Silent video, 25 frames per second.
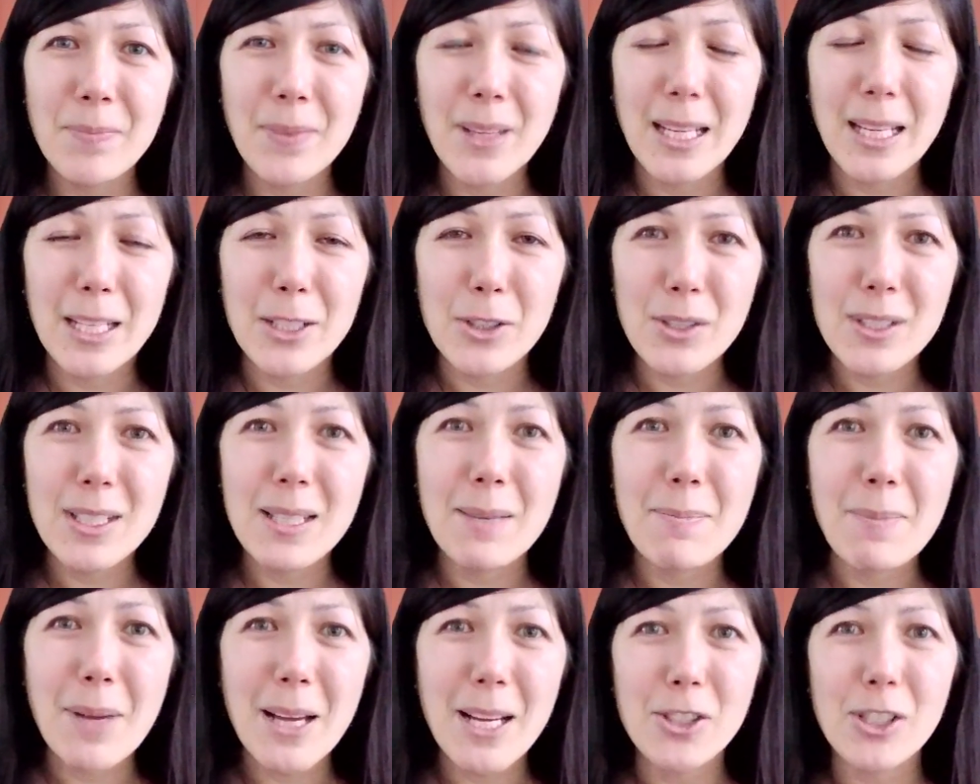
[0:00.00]
And just
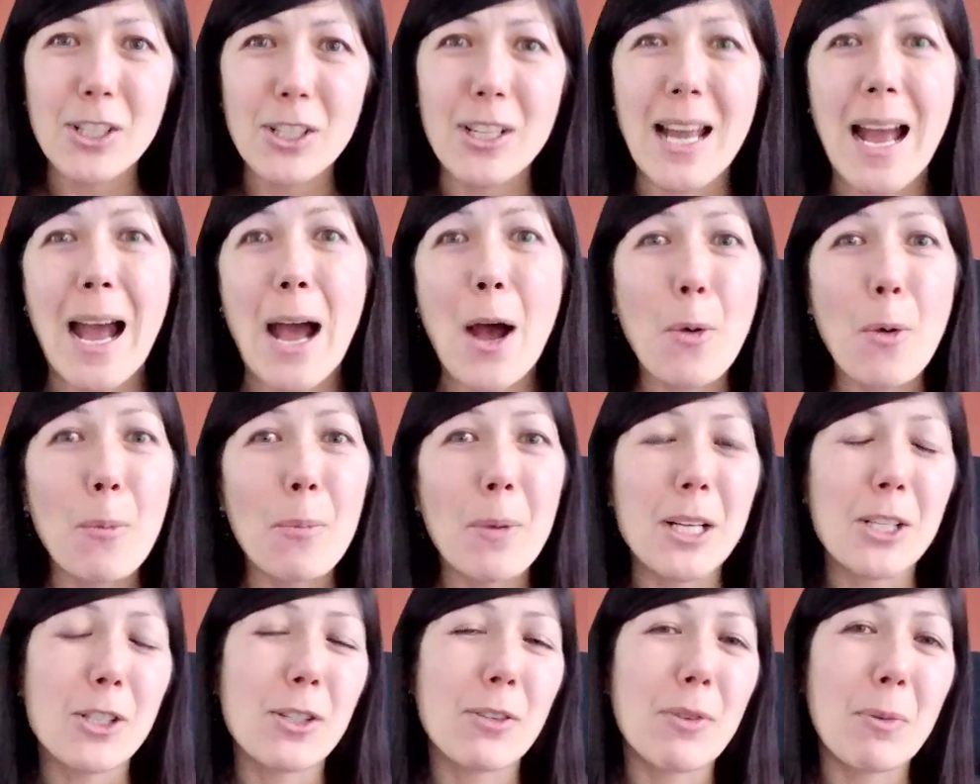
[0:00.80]
imagine how
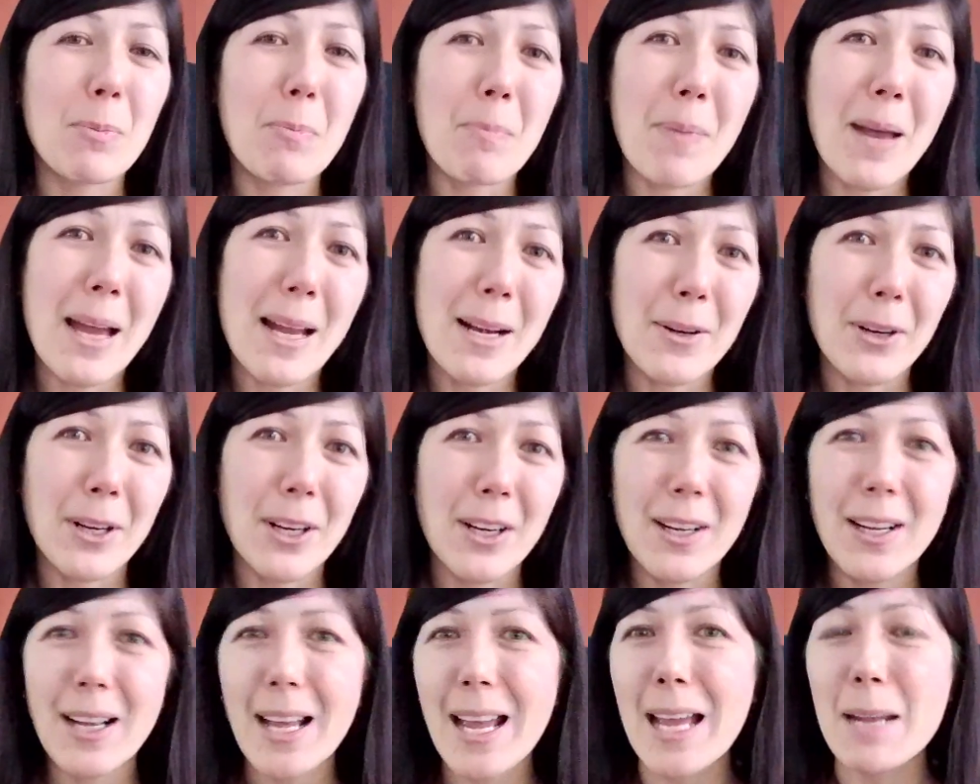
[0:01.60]
much of a
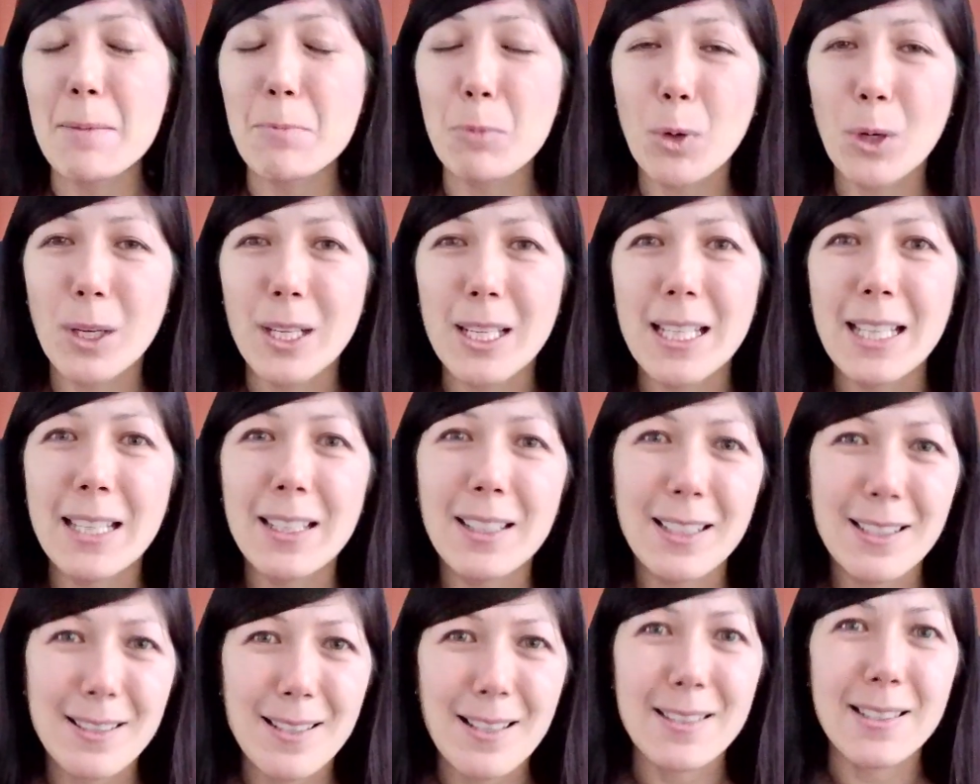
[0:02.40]
better and more
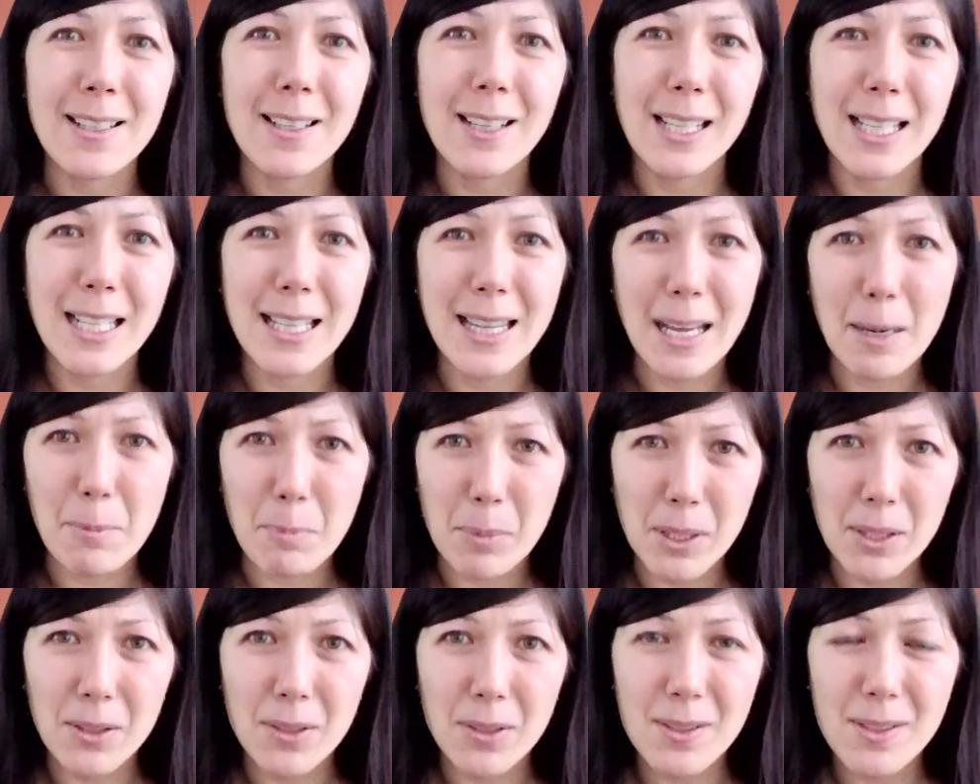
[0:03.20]
healing society that
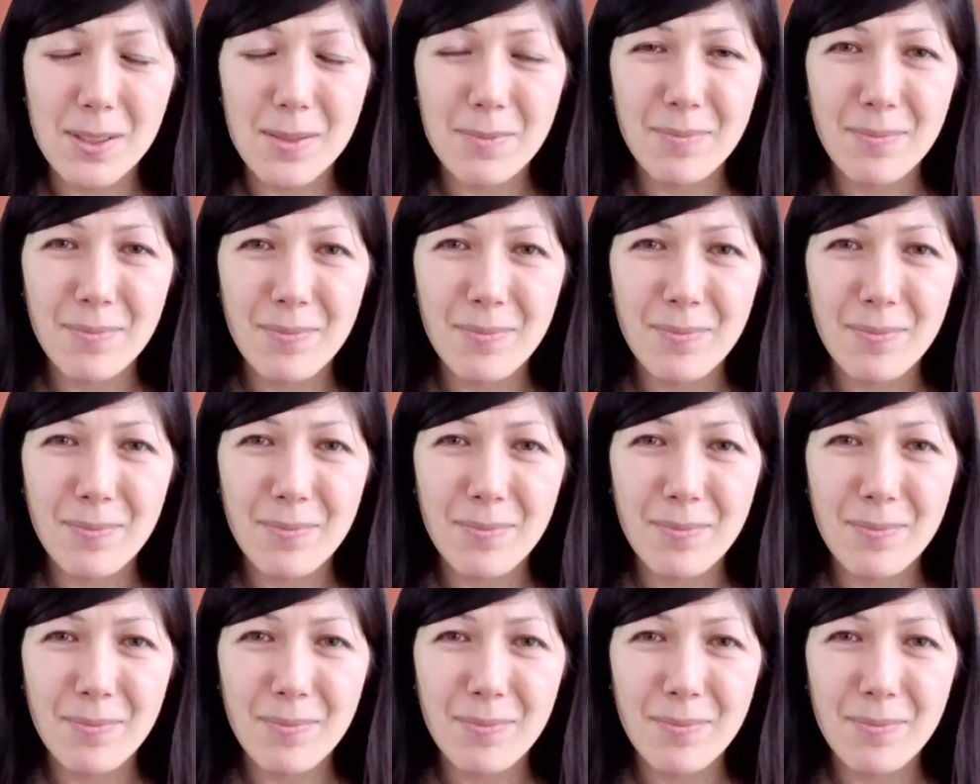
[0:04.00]
builds.